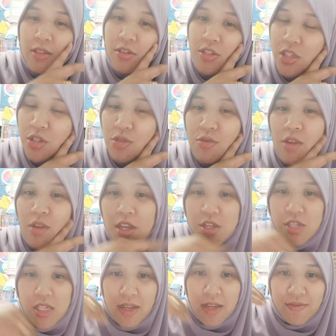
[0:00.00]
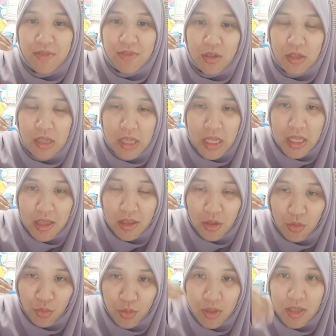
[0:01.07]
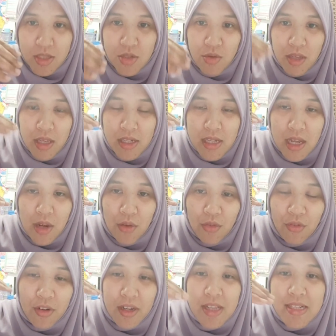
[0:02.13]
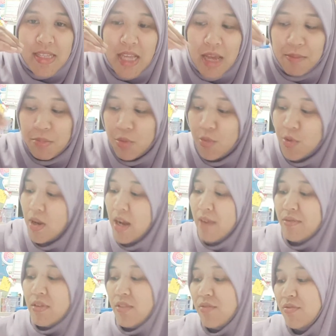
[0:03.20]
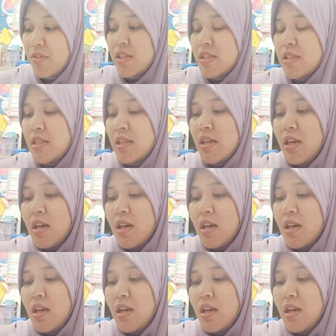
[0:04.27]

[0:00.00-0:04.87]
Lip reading: Consideration of the words. Okay, now for example, when you have the first,